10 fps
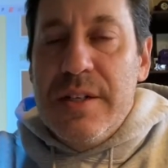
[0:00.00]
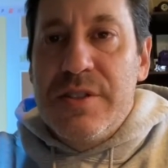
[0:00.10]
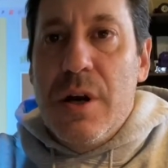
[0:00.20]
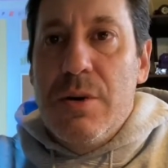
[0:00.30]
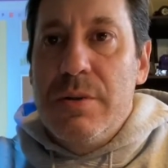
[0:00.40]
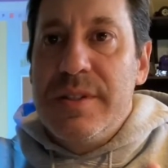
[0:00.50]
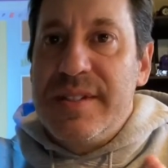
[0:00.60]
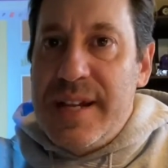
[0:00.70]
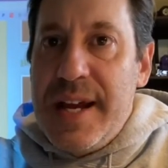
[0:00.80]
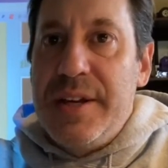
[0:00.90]
So
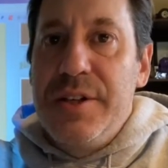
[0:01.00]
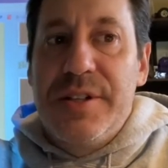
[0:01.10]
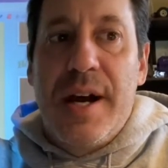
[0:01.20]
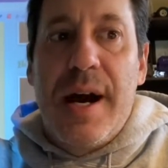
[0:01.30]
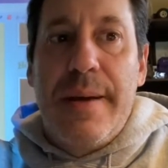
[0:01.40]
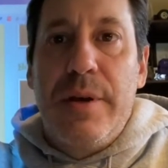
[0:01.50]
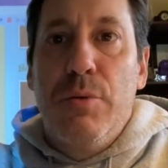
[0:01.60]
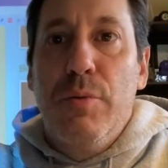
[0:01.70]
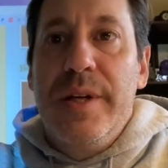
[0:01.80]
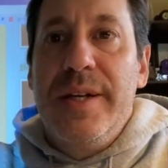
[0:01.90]
take your time
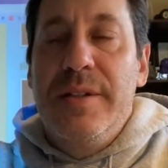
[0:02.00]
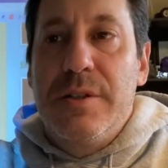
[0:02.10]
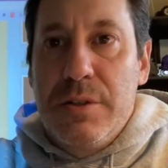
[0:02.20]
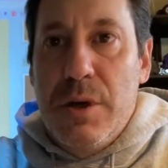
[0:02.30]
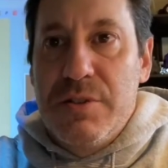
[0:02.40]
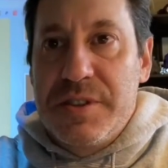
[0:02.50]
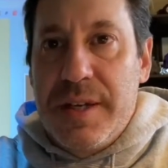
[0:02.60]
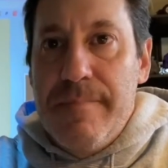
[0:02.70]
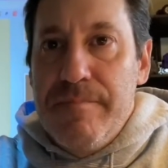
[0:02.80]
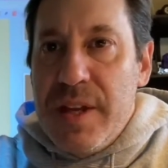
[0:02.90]
and read closely.